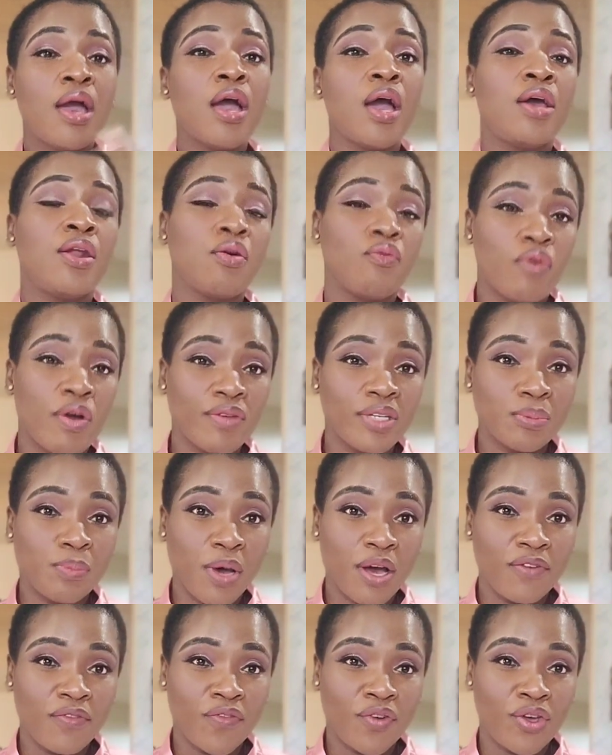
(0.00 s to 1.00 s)
in a rough
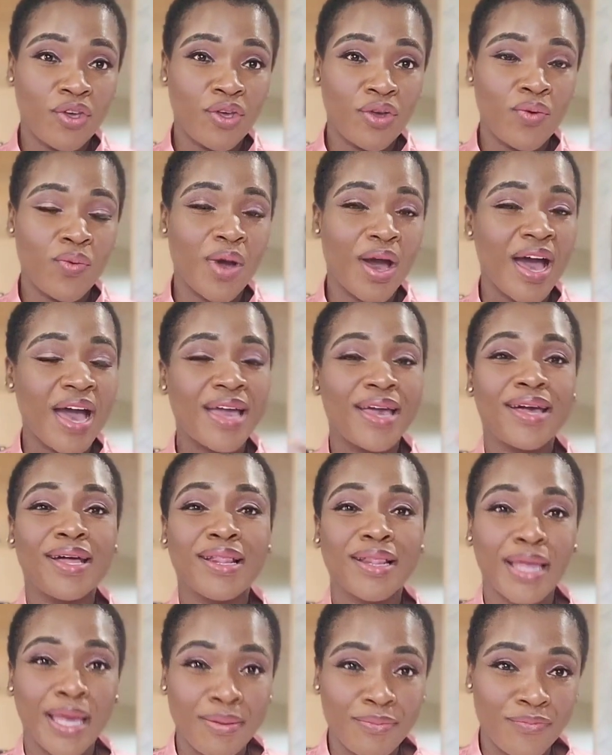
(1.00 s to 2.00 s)
spot for you, I
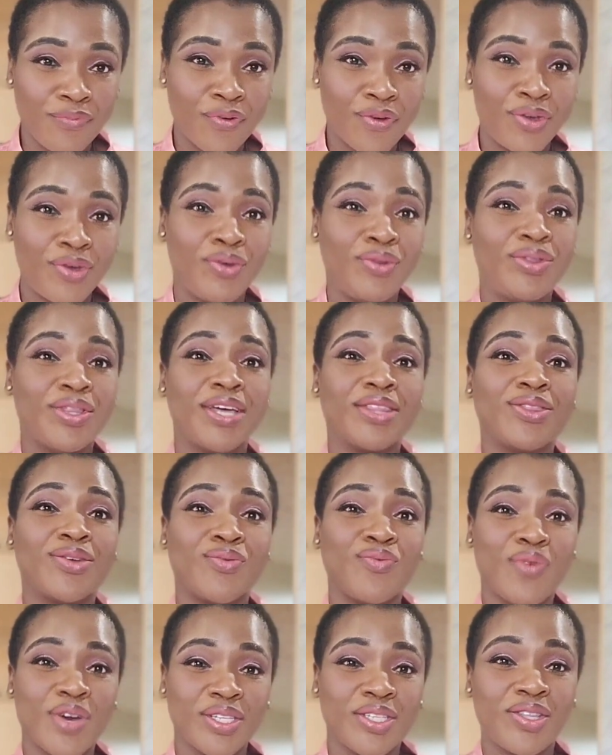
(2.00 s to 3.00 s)
claim for you that the
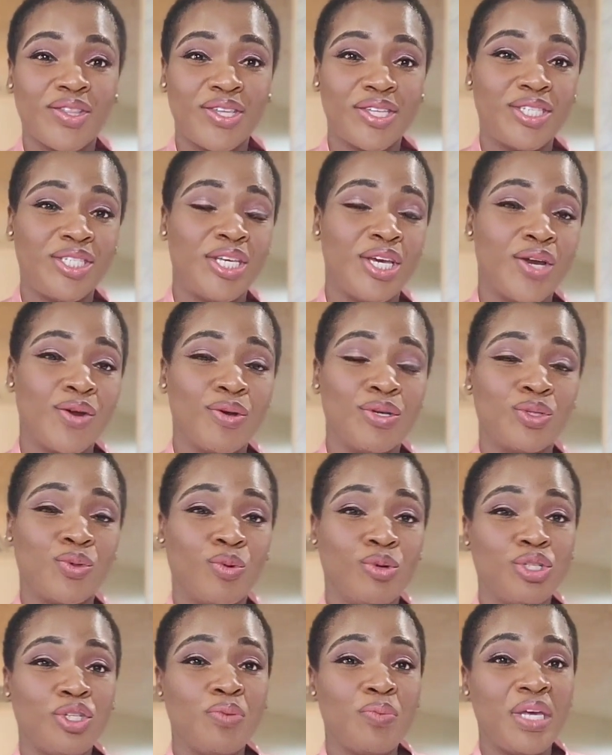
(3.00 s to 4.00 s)
rest of this year is
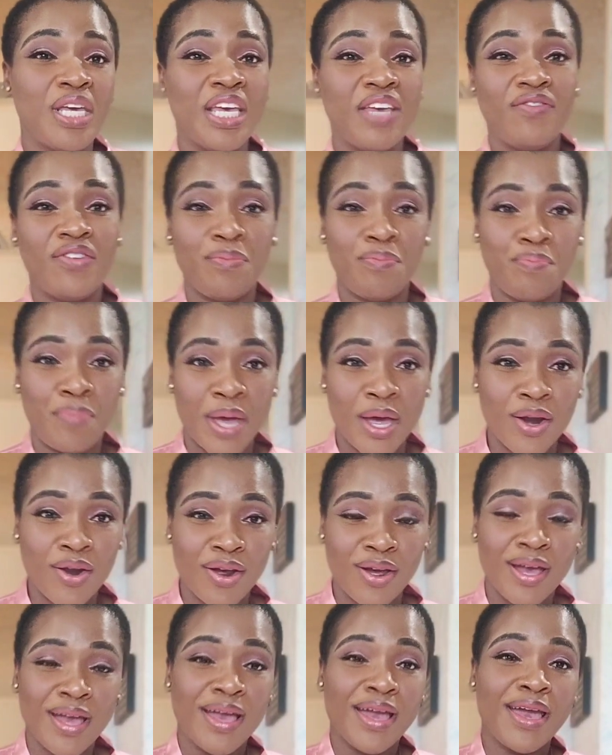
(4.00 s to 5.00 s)
going to be even
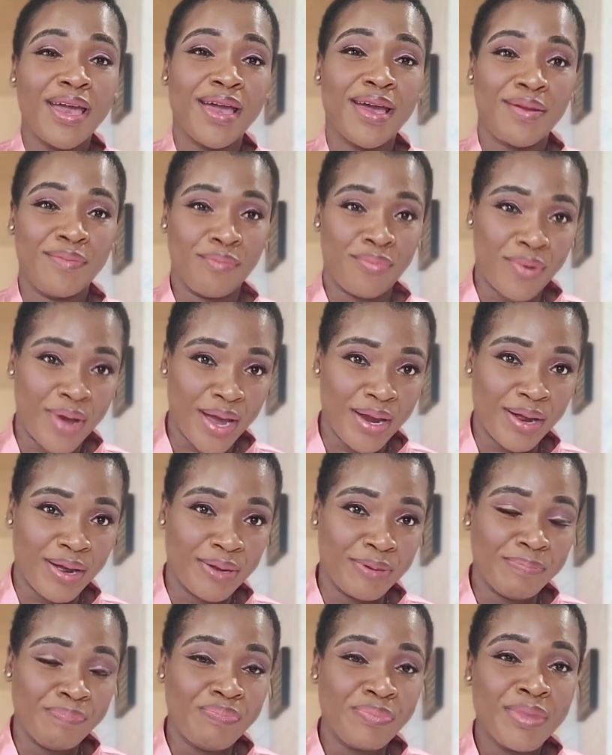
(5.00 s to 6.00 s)
better and brighter.